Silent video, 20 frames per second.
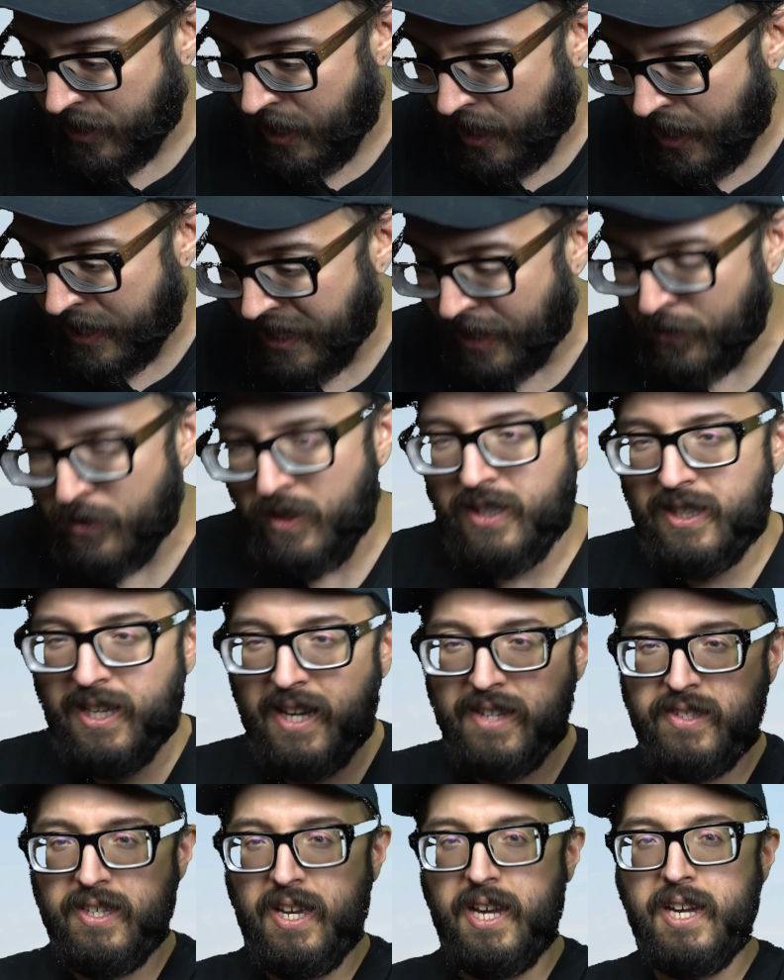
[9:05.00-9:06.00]
line. I think
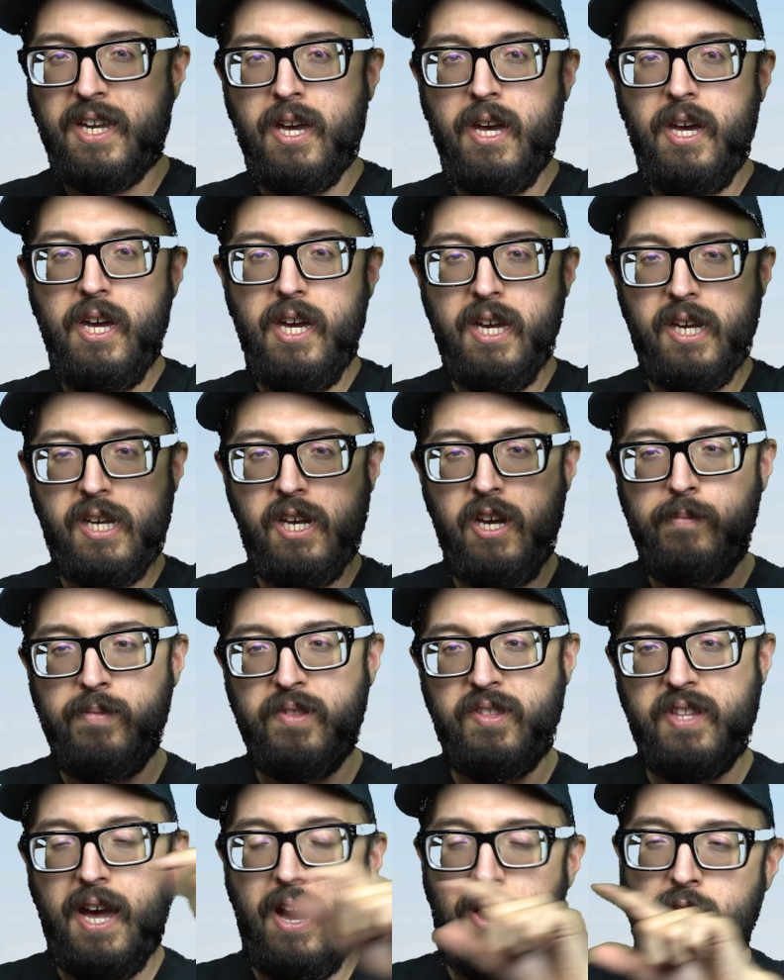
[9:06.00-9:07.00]
that's like, it comes
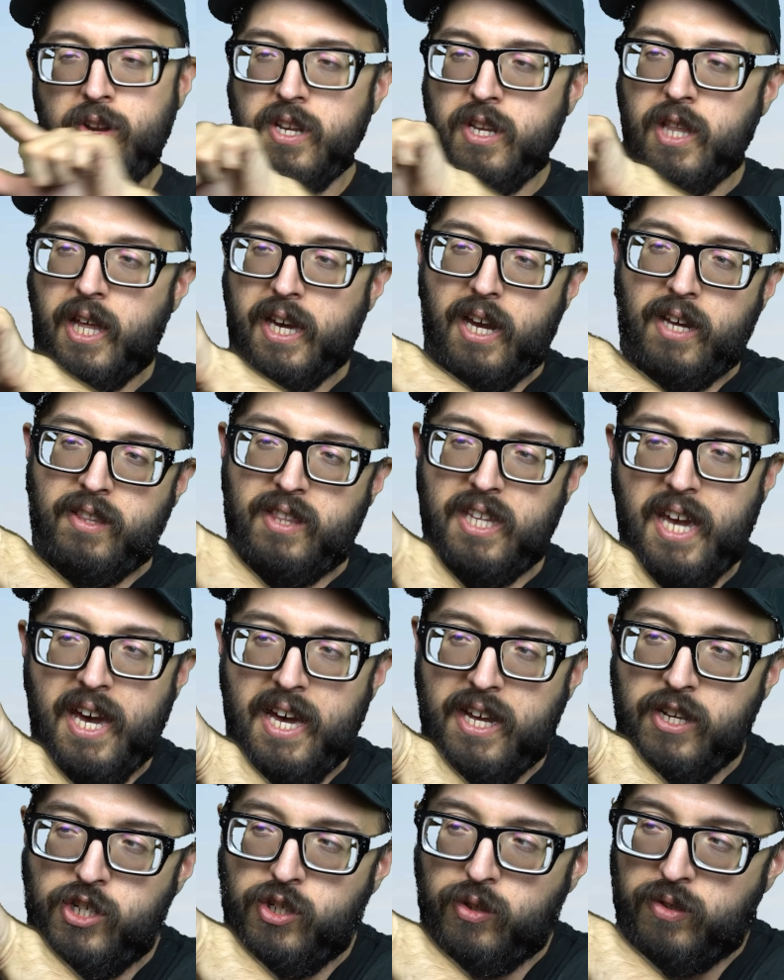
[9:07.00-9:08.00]
down and like at the
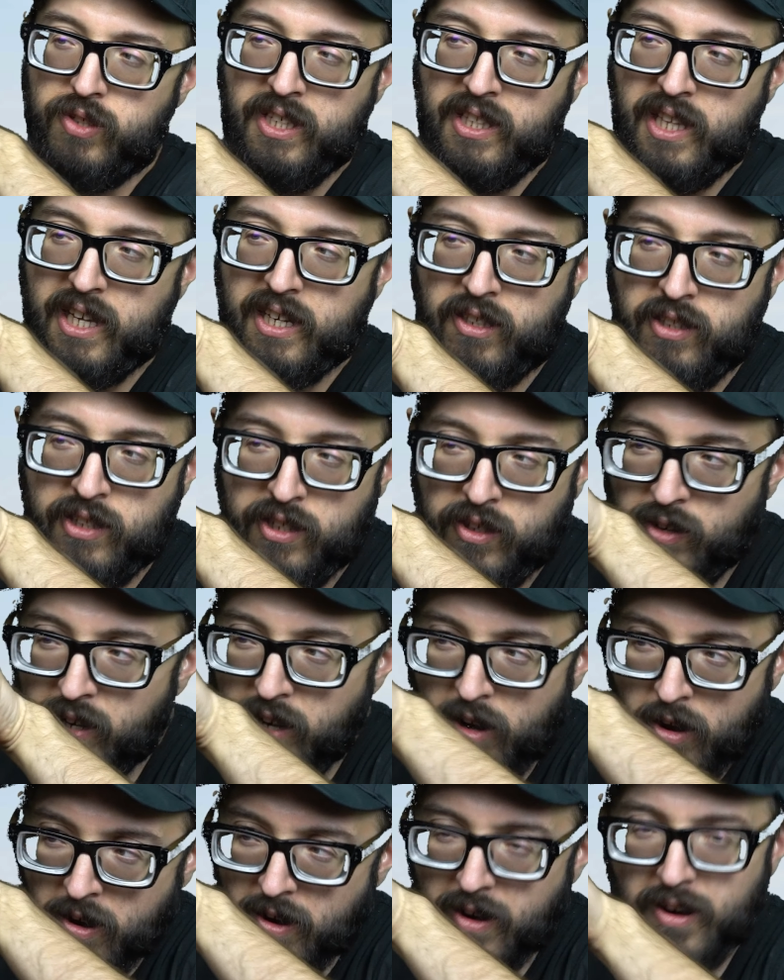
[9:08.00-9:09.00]
edge, you'll see like a little
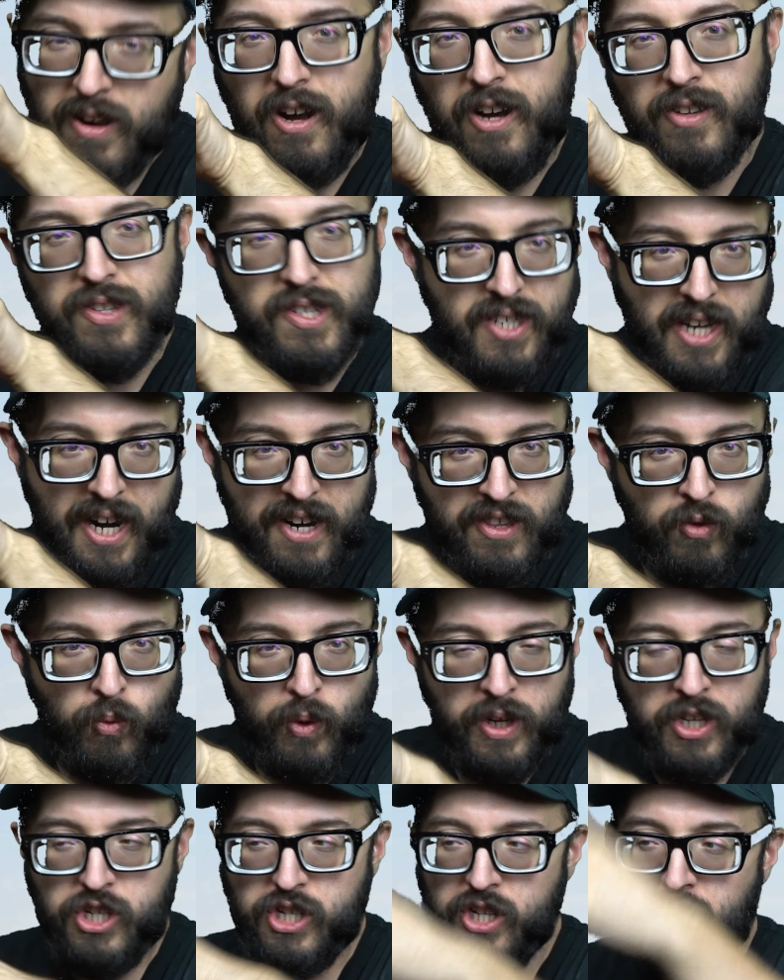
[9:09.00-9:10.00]
on the side of the
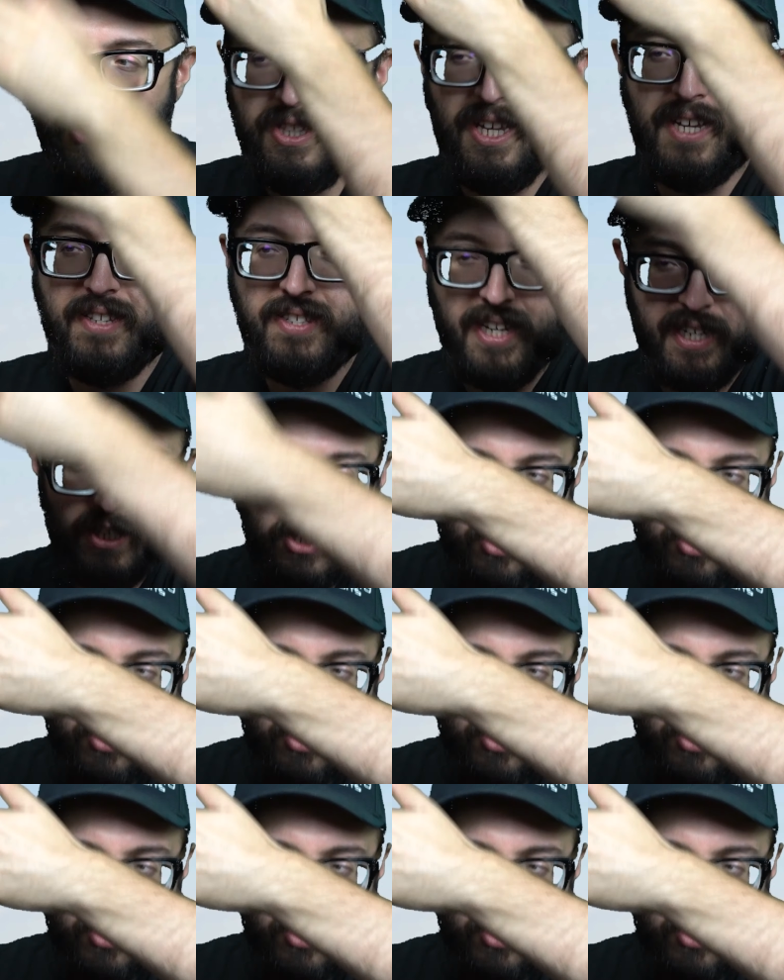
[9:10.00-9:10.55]
windshield, and that's like,